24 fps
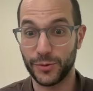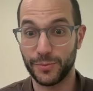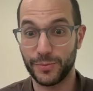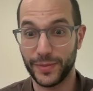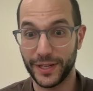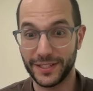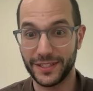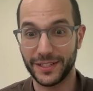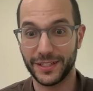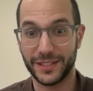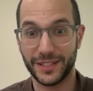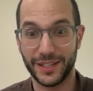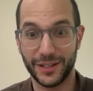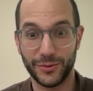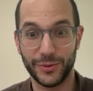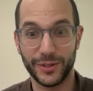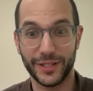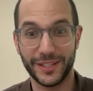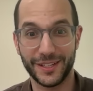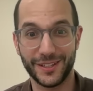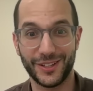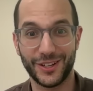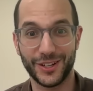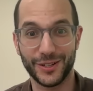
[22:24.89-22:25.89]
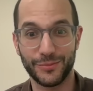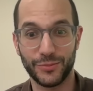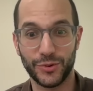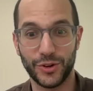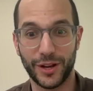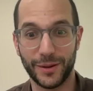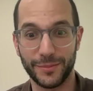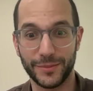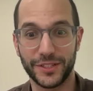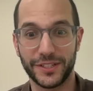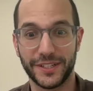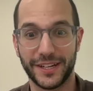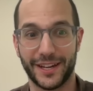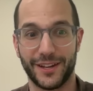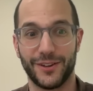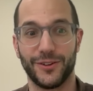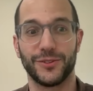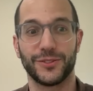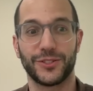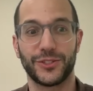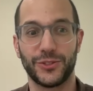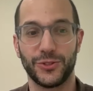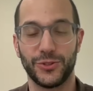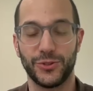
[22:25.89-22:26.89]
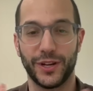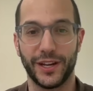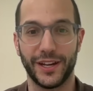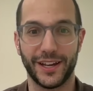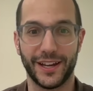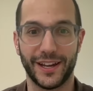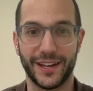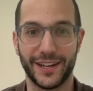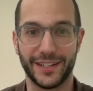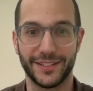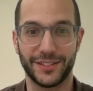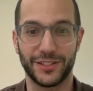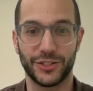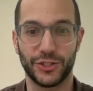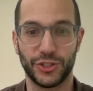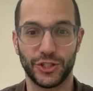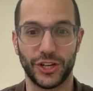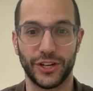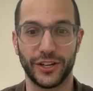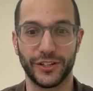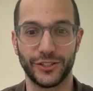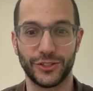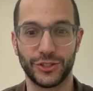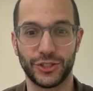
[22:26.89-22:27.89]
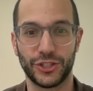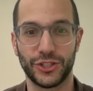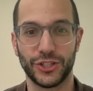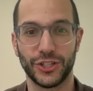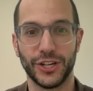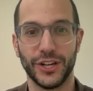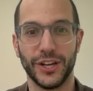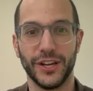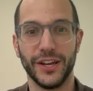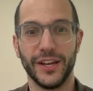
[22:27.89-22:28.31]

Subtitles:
basically a really long prompt now to AI as a judge?